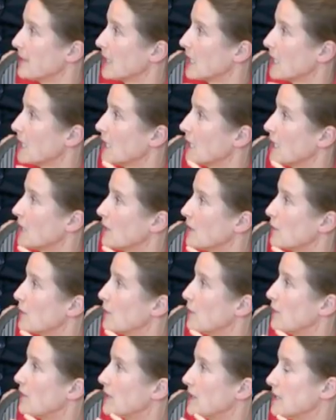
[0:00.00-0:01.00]
uh,
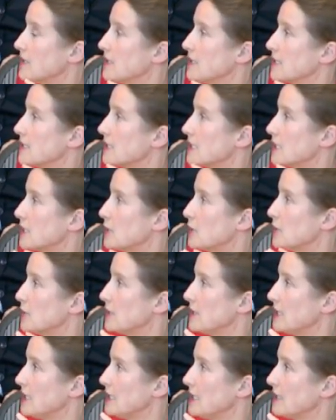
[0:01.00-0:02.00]
refers
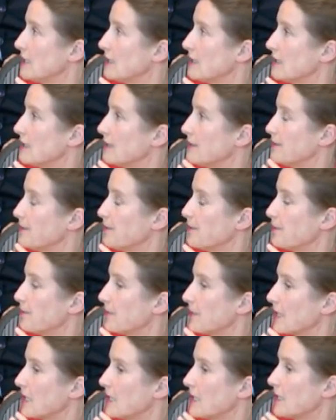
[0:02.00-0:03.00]
to the,
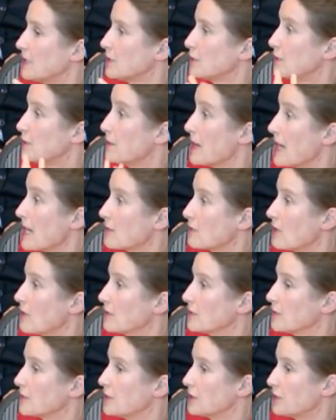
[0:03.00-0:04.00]
um, to the
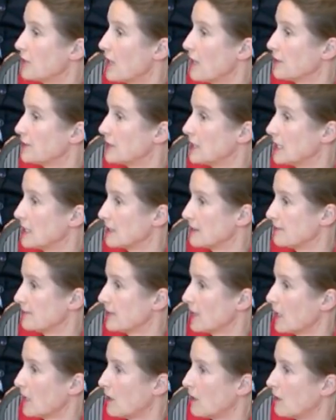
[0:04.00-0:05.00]
background of the drafting
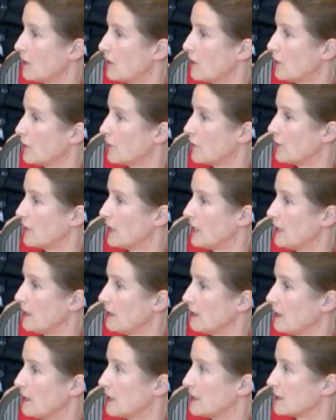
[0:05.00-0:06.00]
of
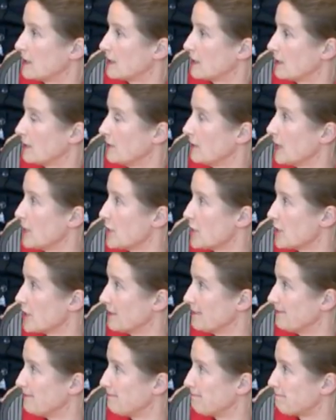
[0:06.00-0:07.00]
the ICSID
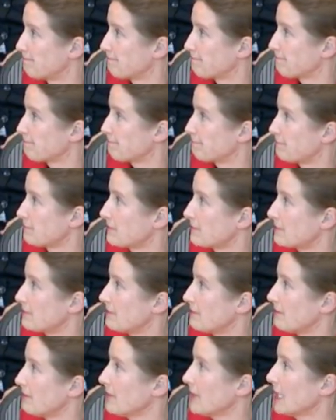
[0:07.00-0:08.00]
convention.
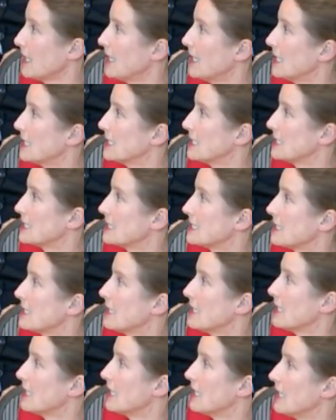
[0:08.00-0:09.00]
And
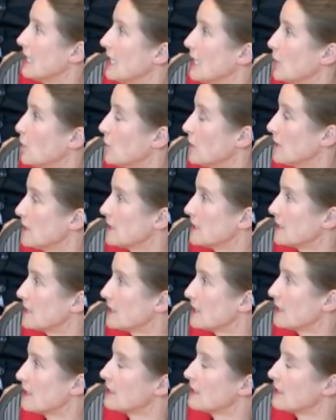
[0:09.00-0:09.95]
it was